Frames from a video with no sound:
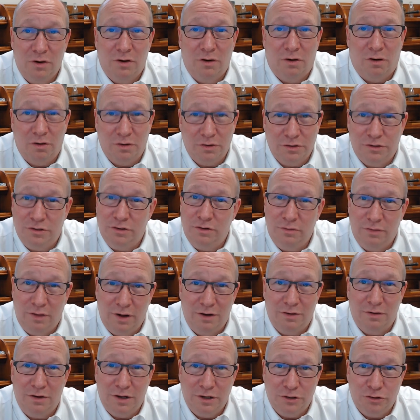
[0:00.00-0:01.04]
or to their
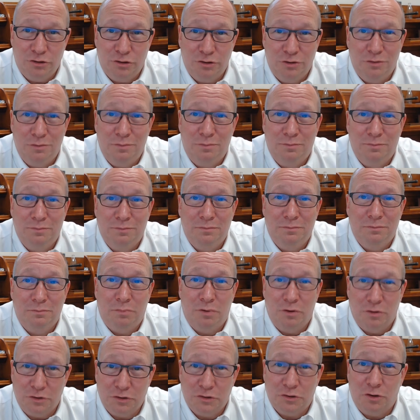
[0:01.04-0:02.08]
issue
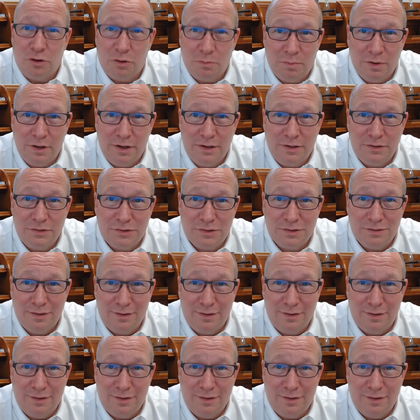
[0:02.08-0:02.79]
per stirpiece.